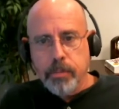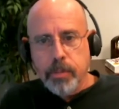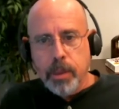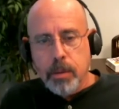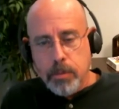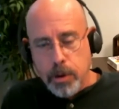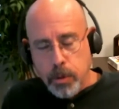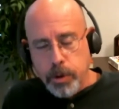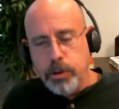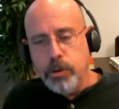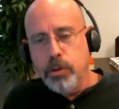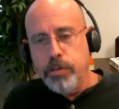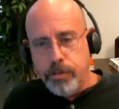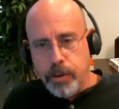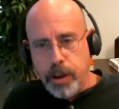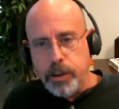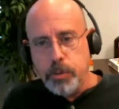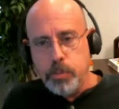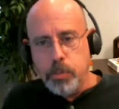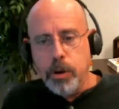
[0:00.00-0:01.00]
but we do
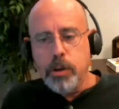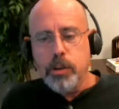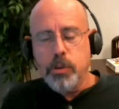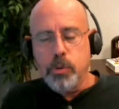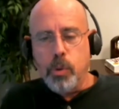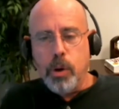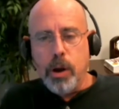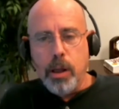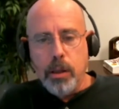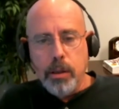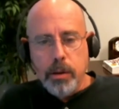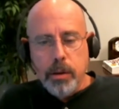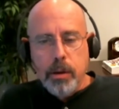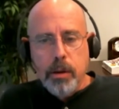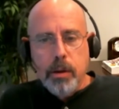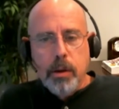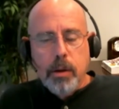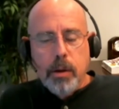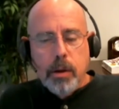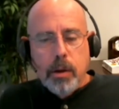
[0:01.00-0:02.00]
Facebook as well.
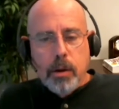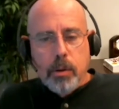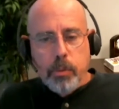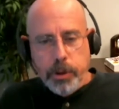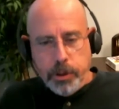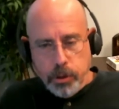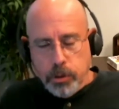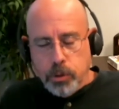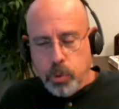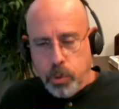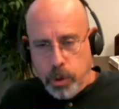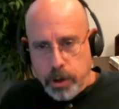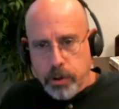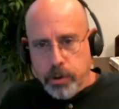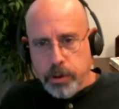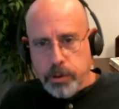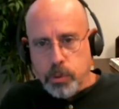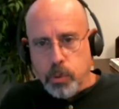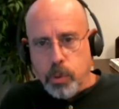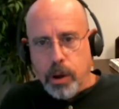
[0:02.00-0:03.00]
We do
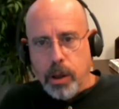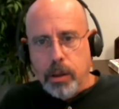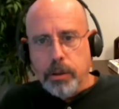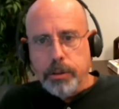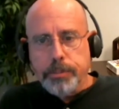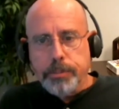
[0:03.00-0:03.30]
Twitter as well.